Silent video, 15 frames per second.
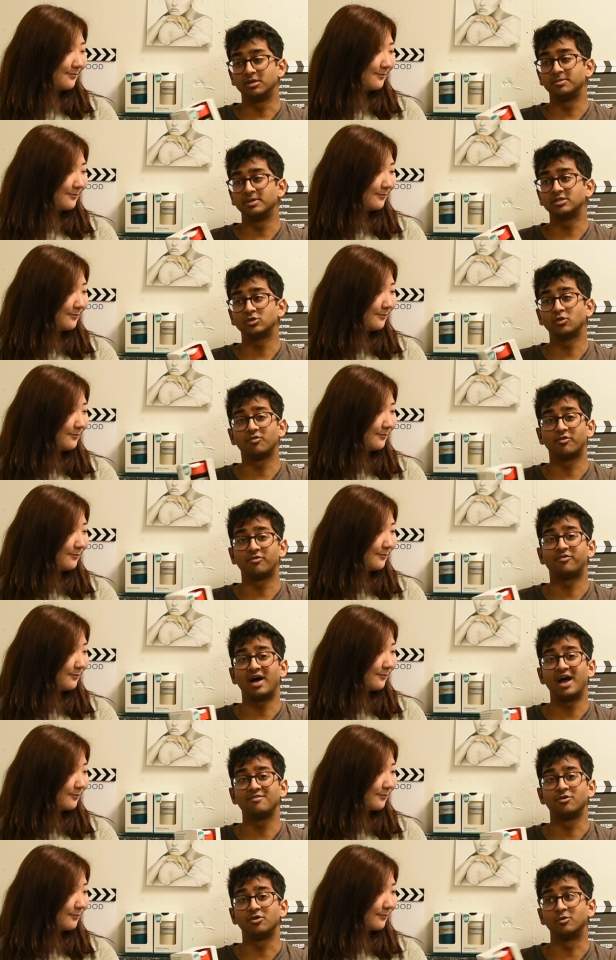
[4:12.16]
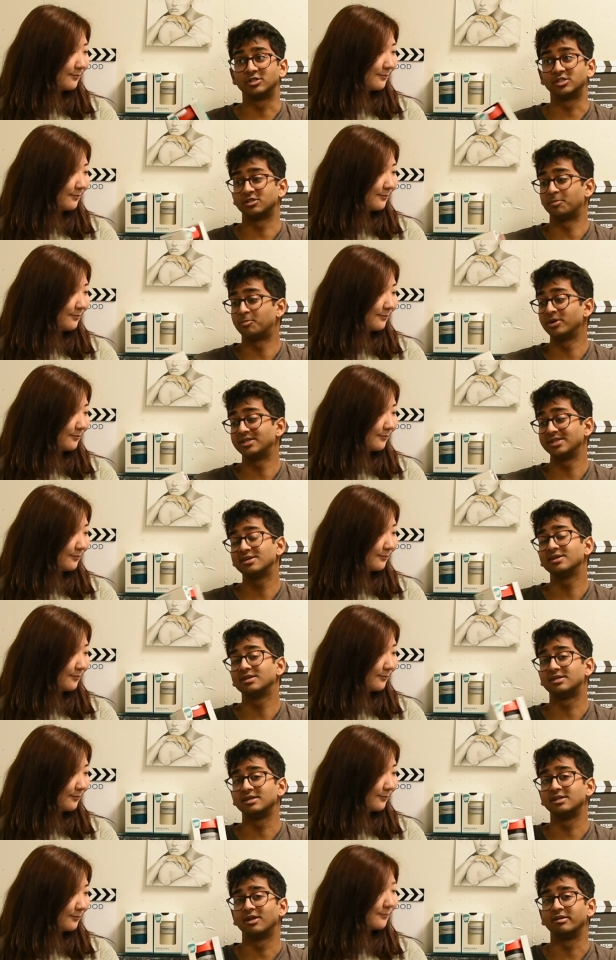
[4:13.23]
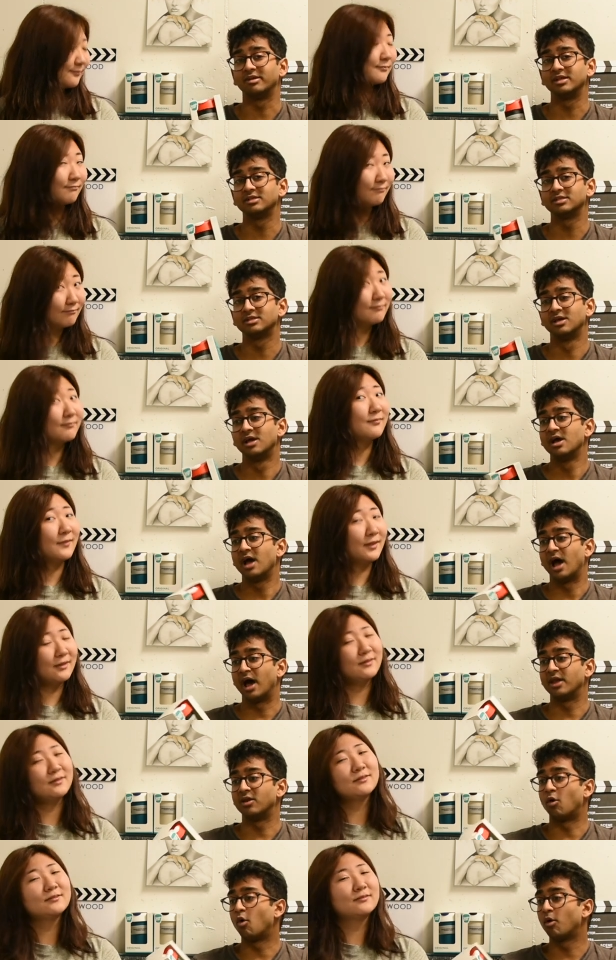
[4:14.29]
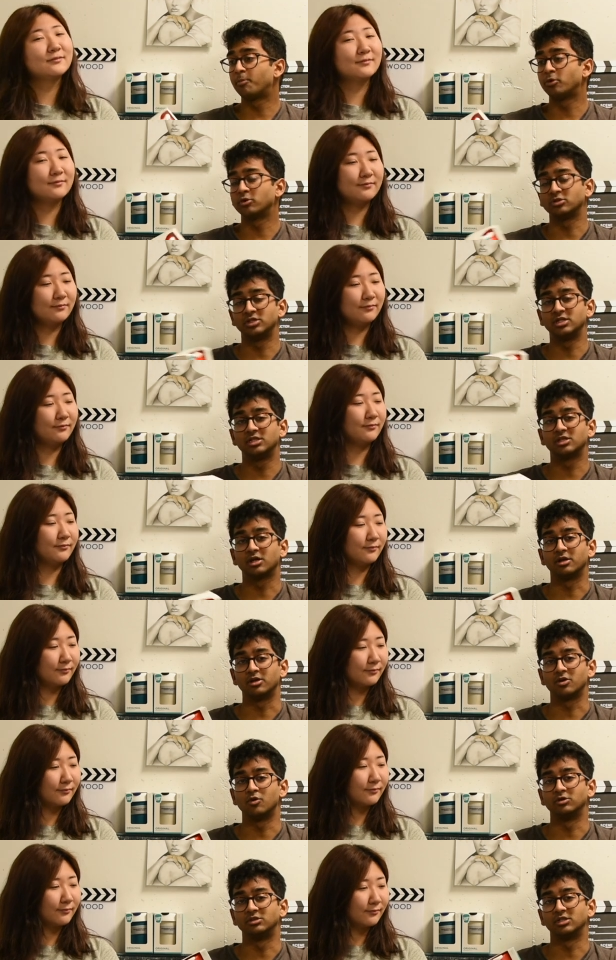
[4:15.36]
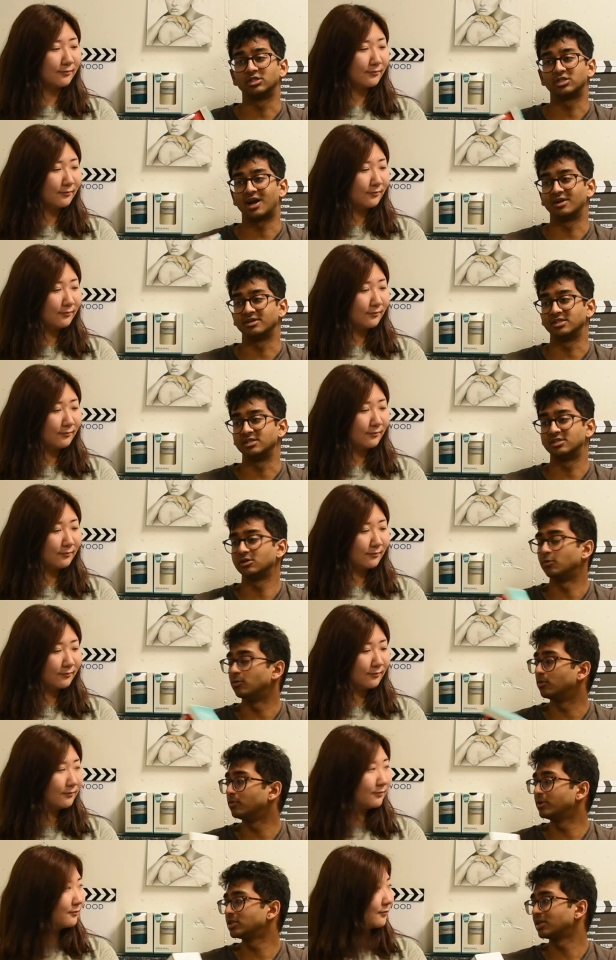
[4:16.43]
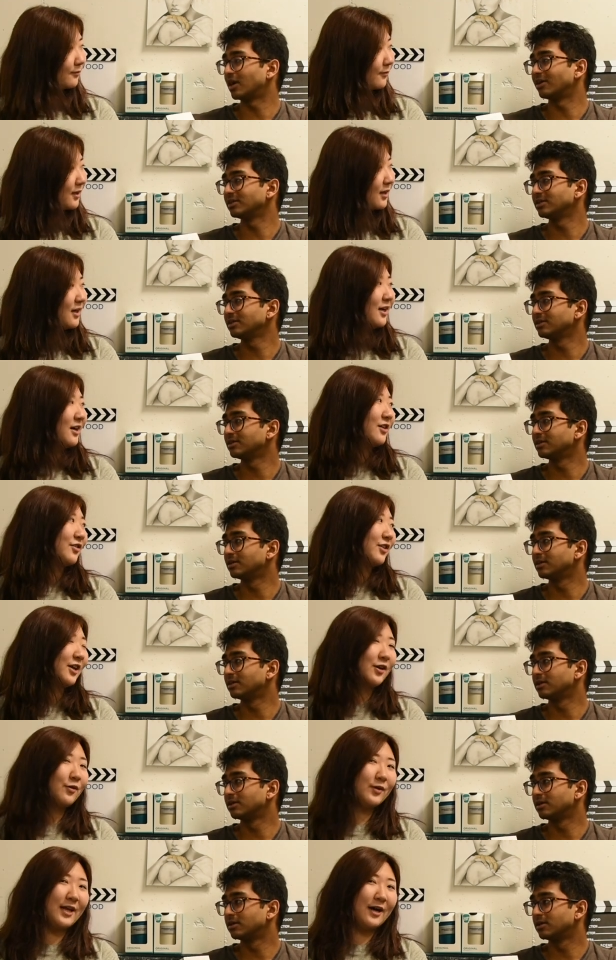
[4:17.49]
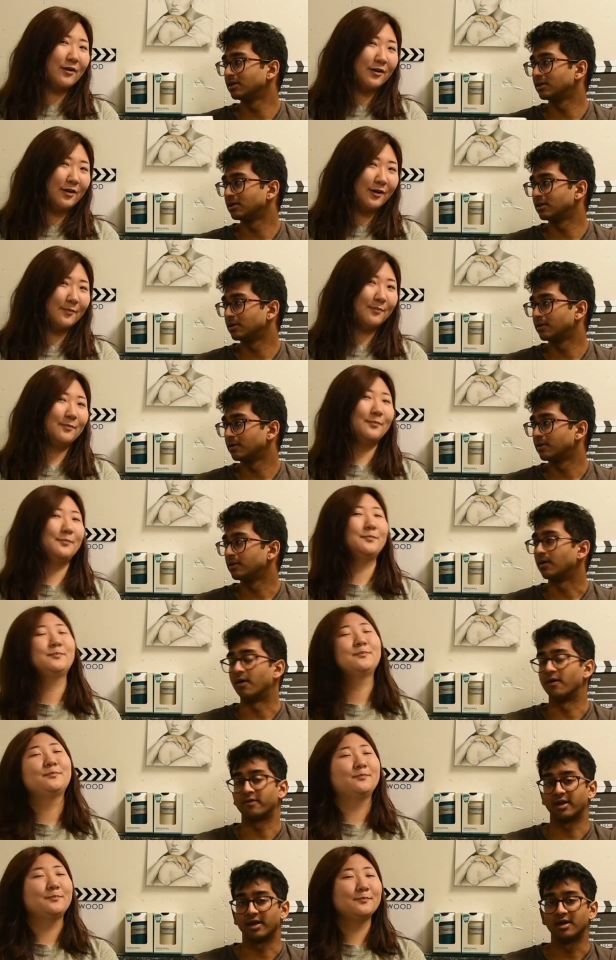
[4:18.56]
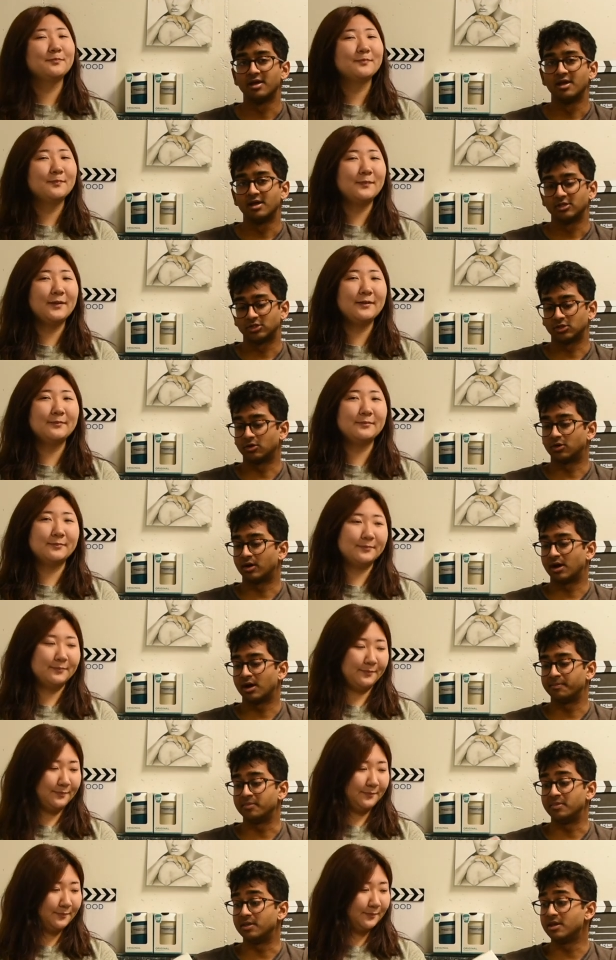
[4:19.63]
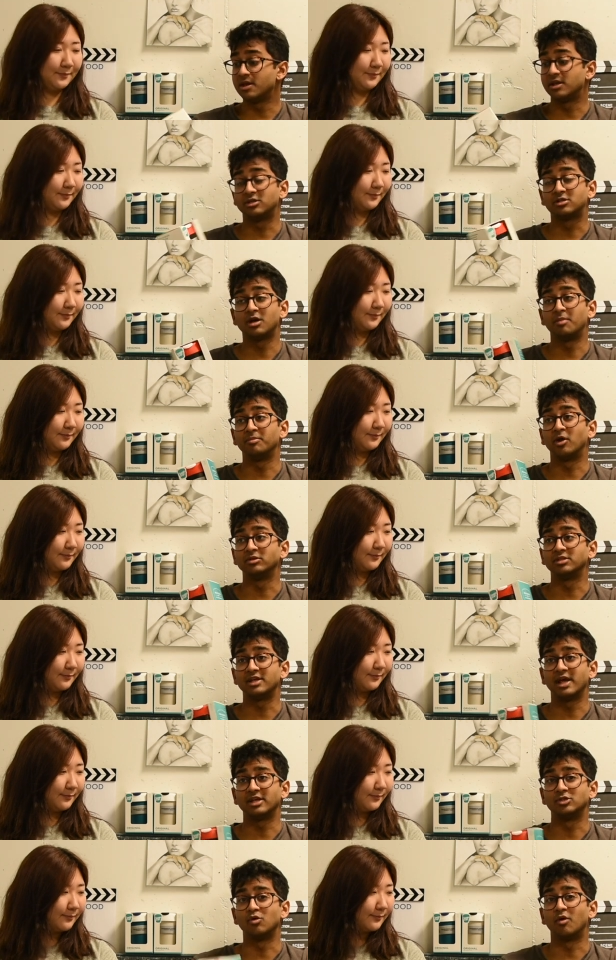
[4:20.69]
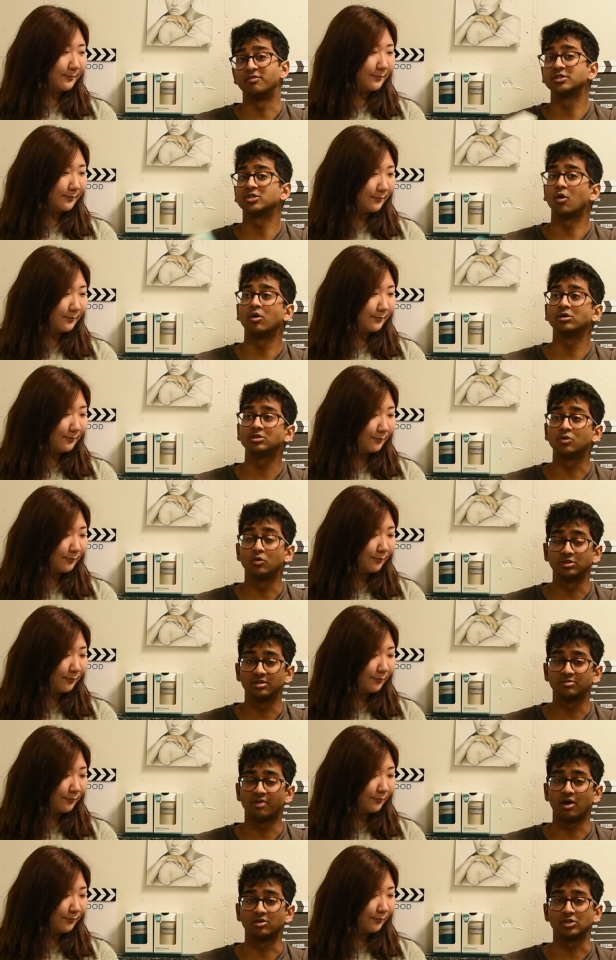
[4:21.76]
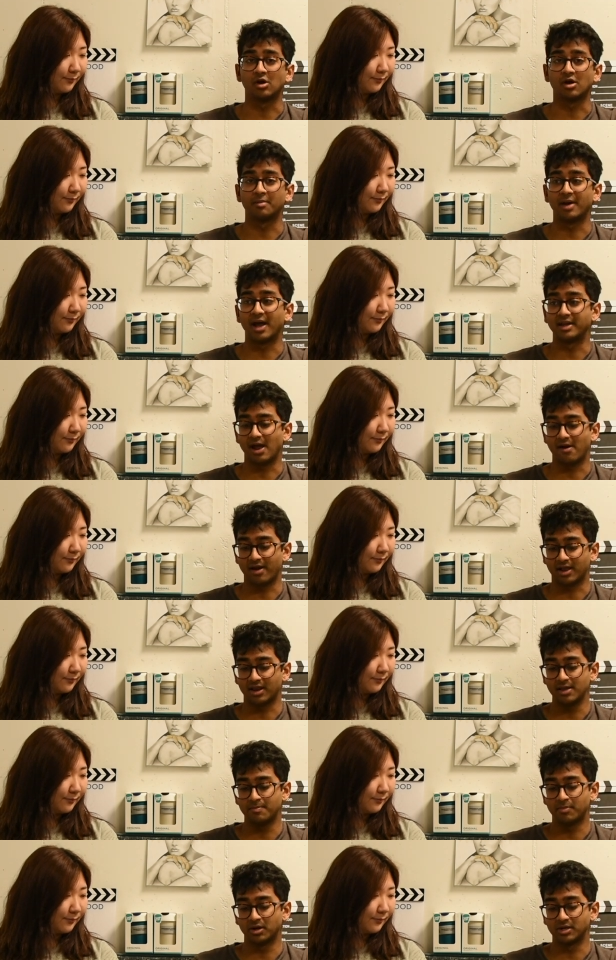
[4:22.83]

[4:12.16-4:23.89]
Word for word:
Speaker 1: going to be sold for 5 euro, which is a pretty good deal on these and all proceeds are going to go to charity. To which charity?
Speaker 2: Healthcare Without Harm.
Speaker 1: Okay. So um, you can come down to the SU office or go to Envirosoc and buy directly,